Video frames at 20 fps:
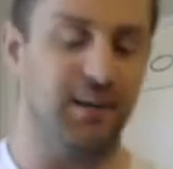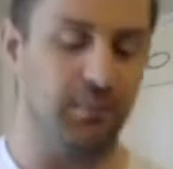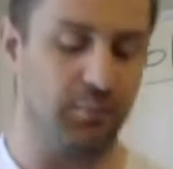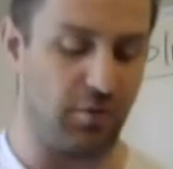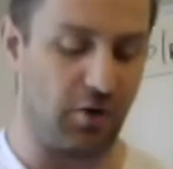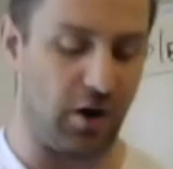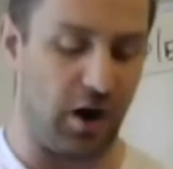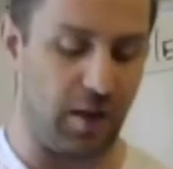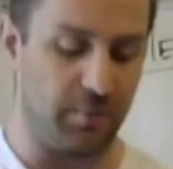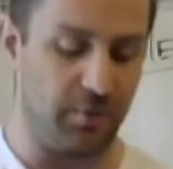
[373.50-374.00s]

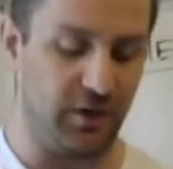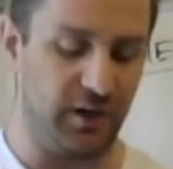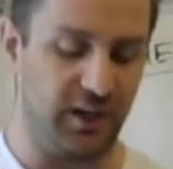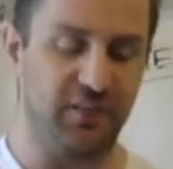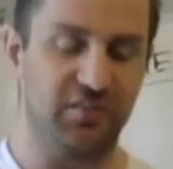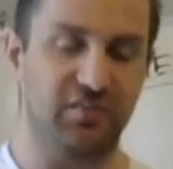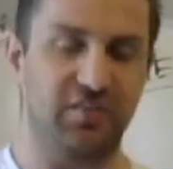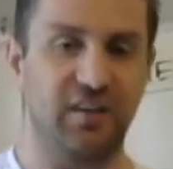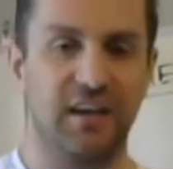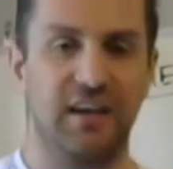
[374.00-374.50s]

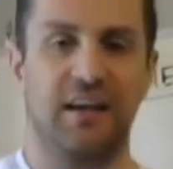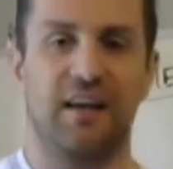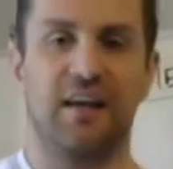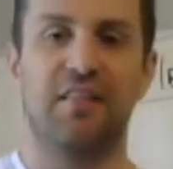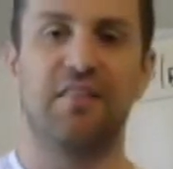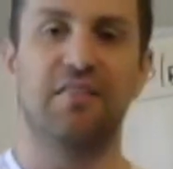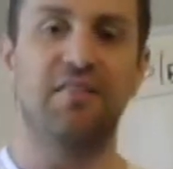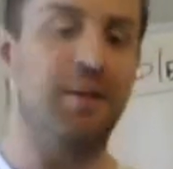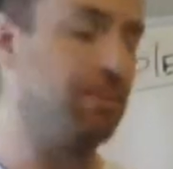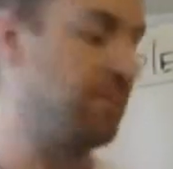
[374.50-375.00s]
properties
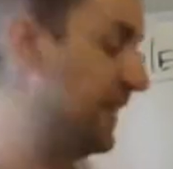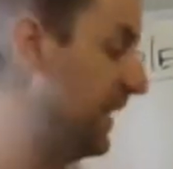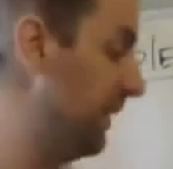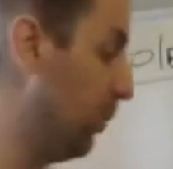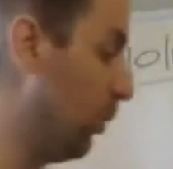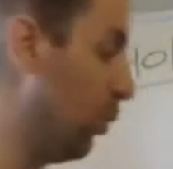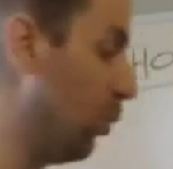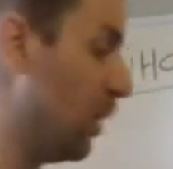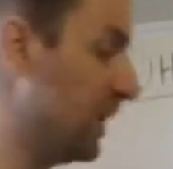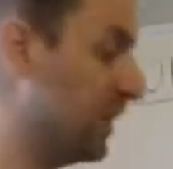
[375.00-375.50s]
that
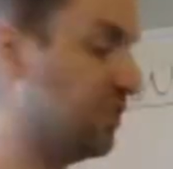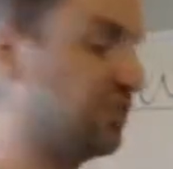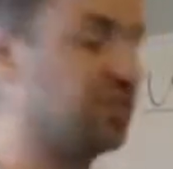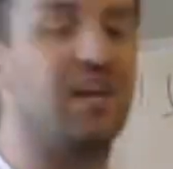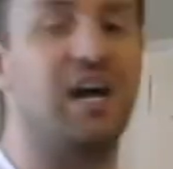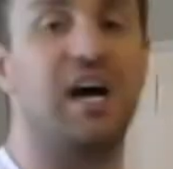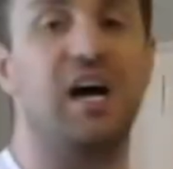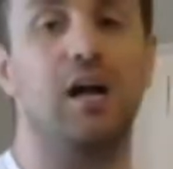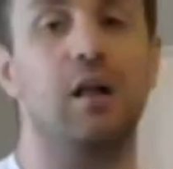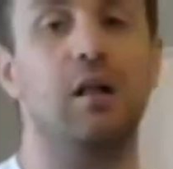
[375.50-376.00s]
people want to
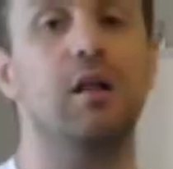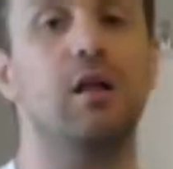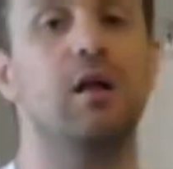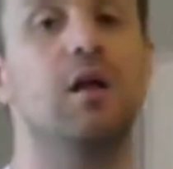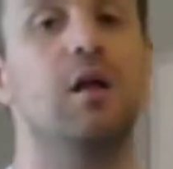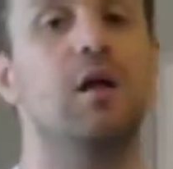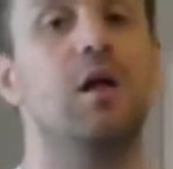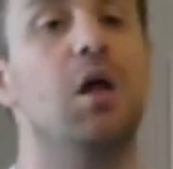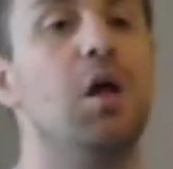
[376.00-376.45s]
sell,